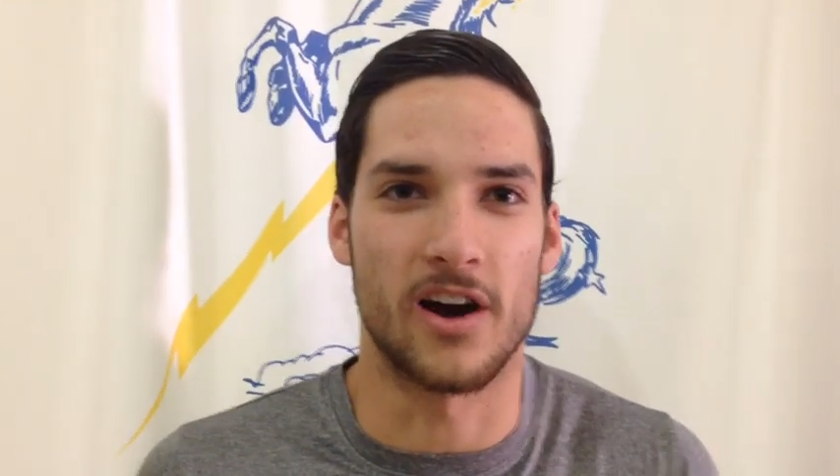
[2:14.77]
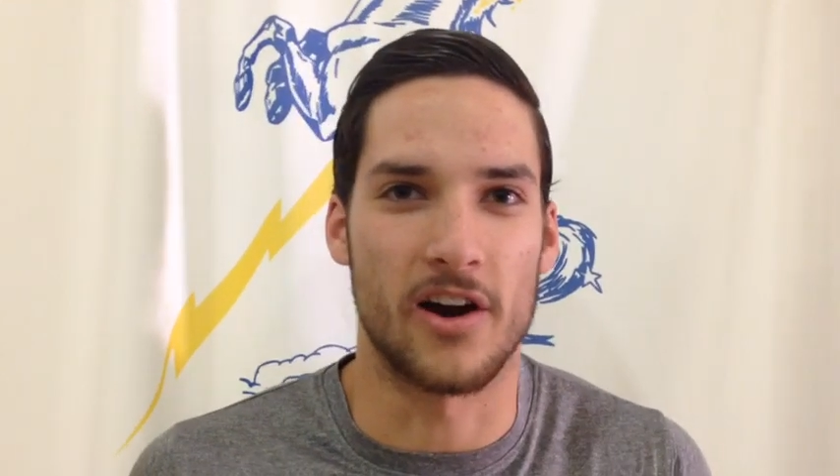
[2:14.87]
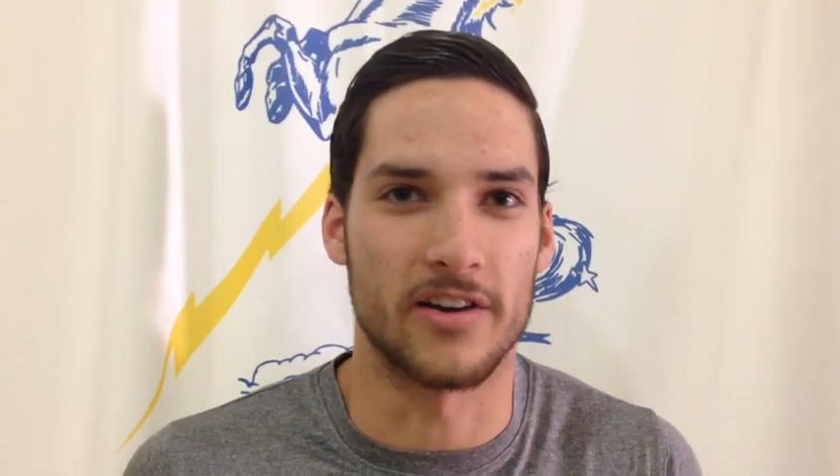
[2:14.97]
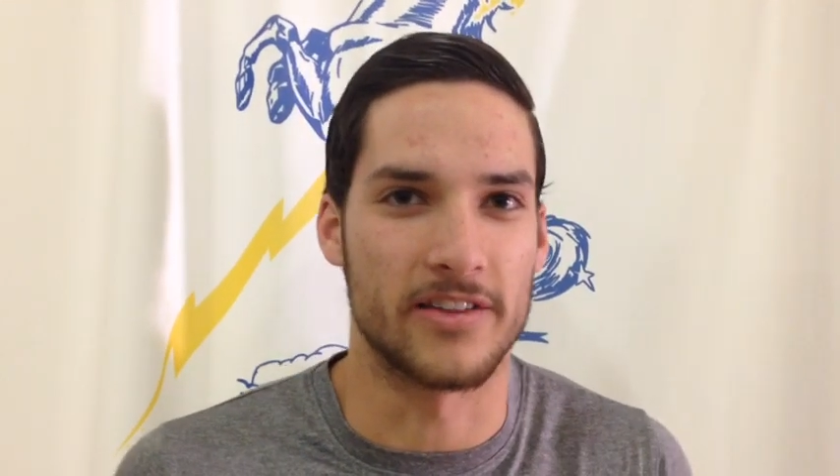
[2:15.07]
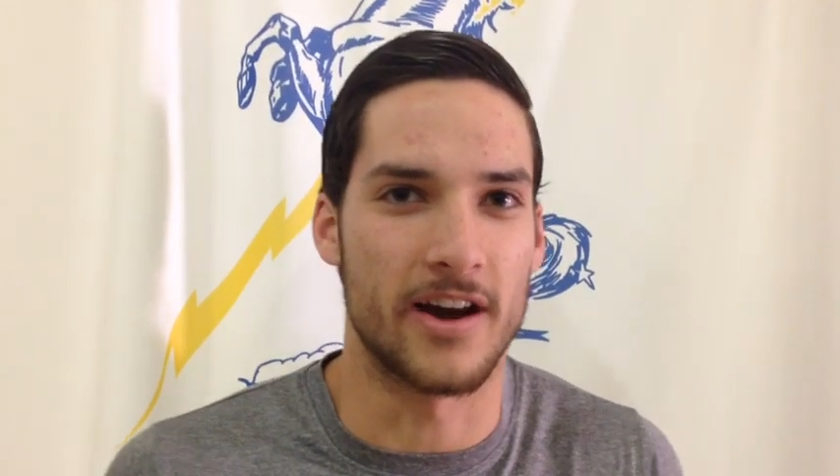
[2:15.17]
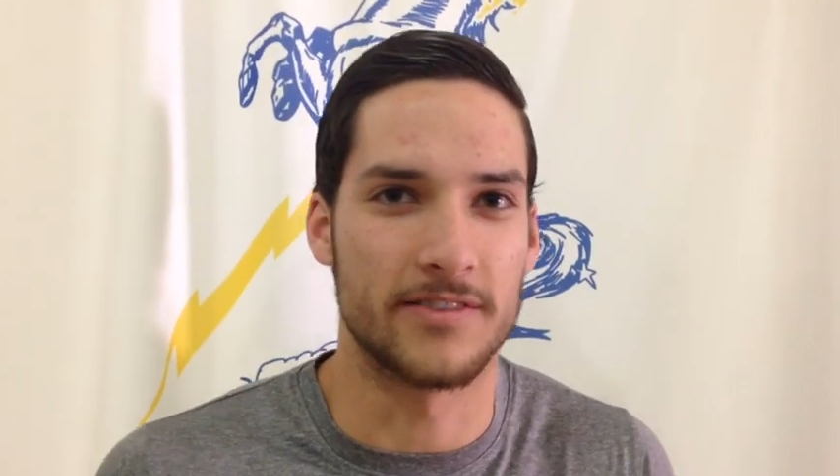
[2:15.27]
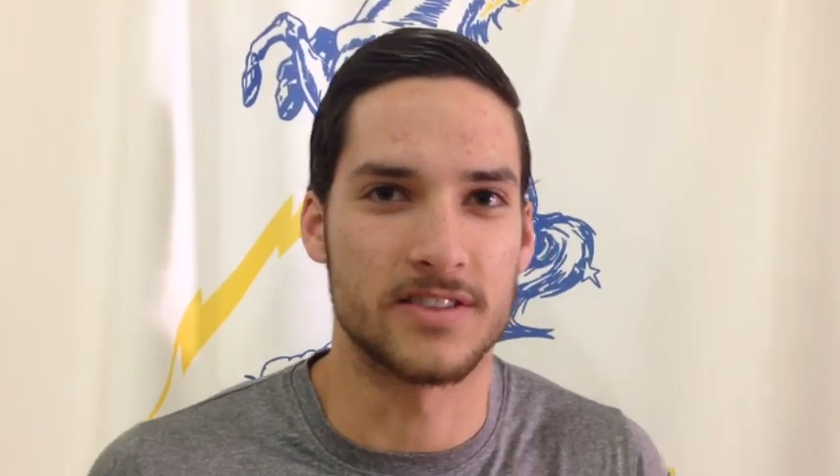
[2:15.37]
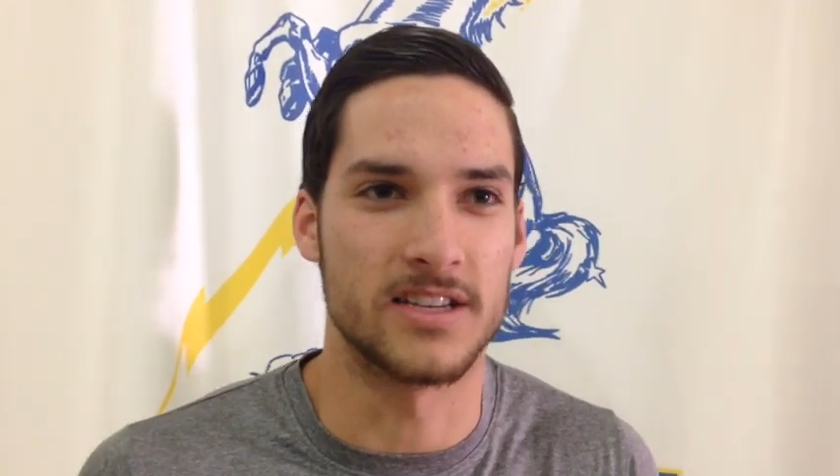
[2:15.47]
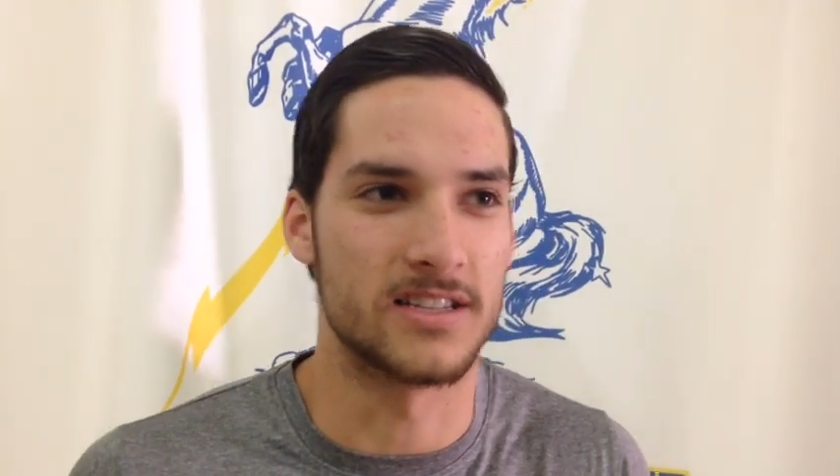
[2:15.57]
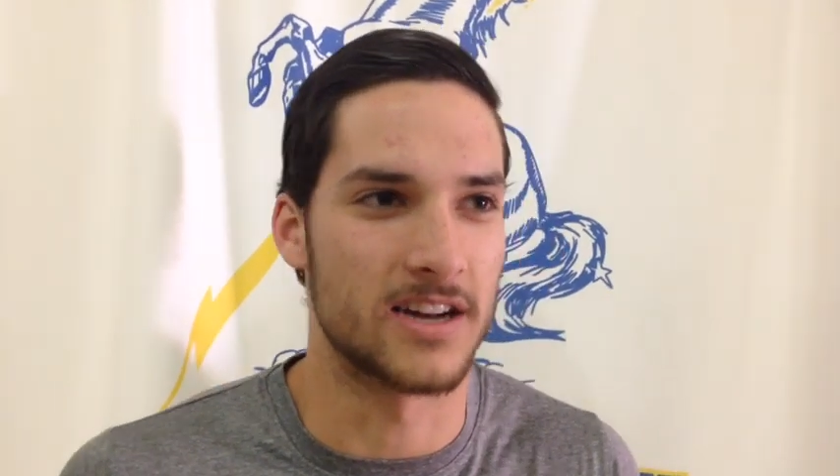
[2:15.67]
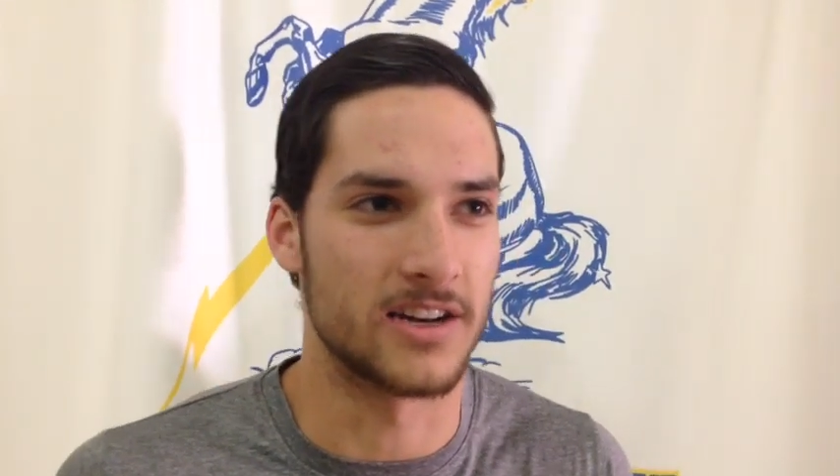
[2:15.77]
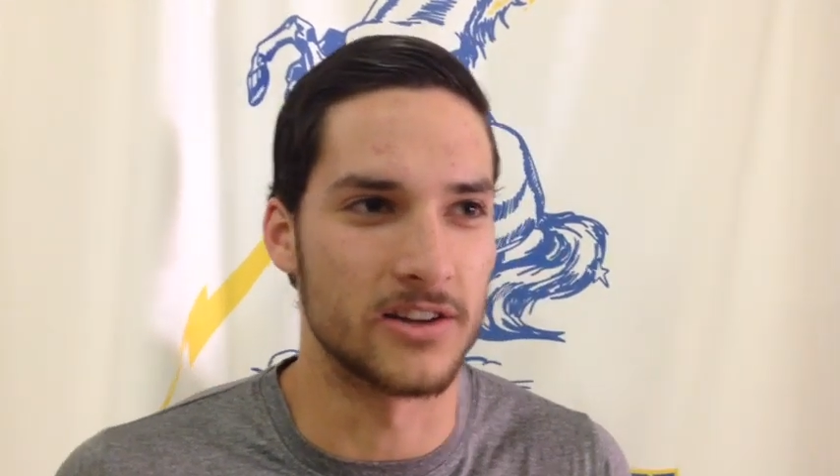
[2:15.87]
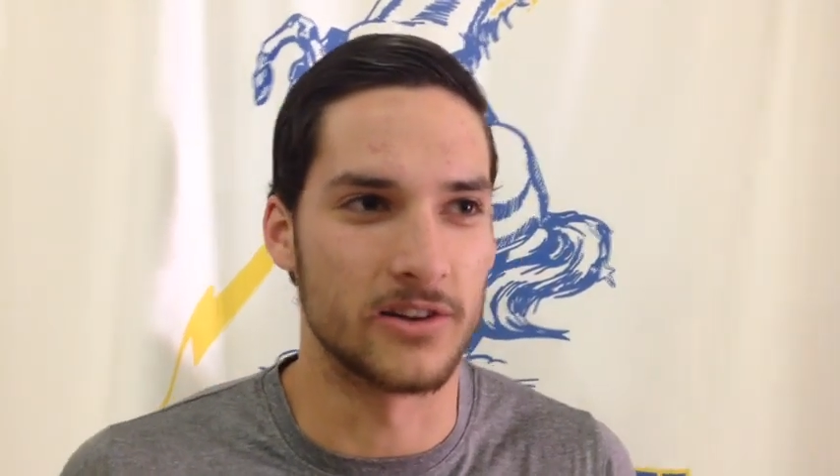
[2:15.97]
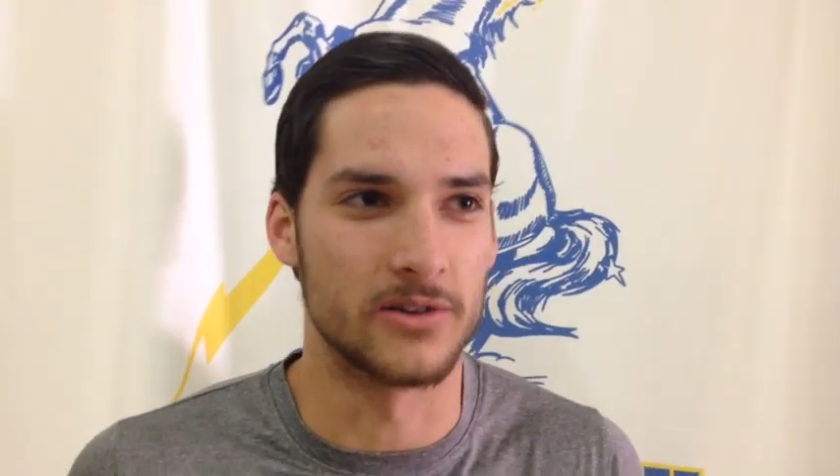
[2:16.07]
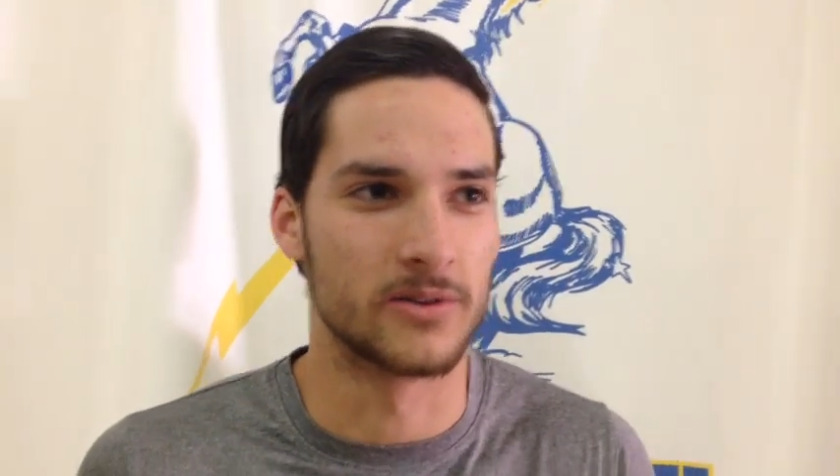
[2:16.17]
hard in the off season, I
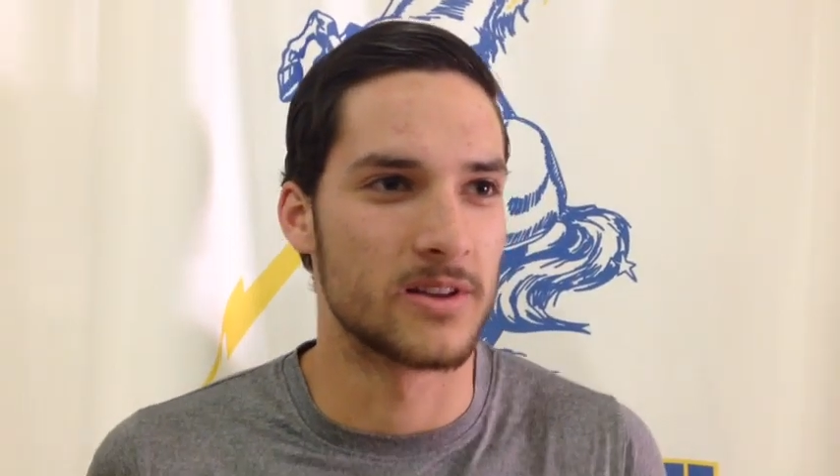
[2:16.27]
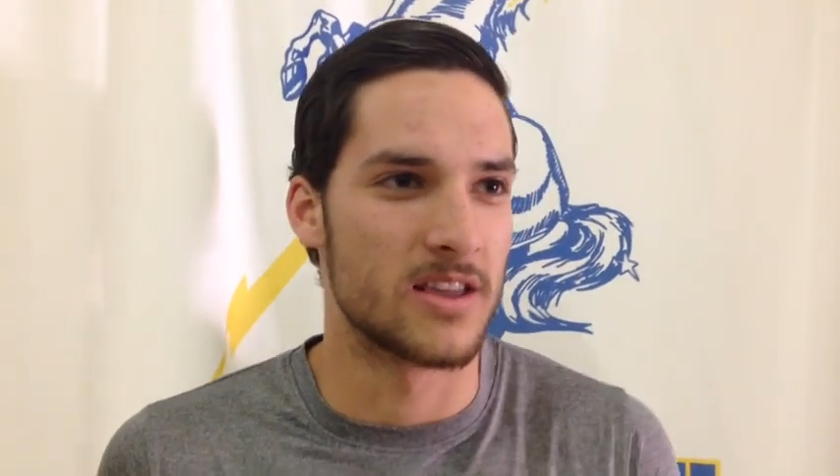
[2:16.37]
knew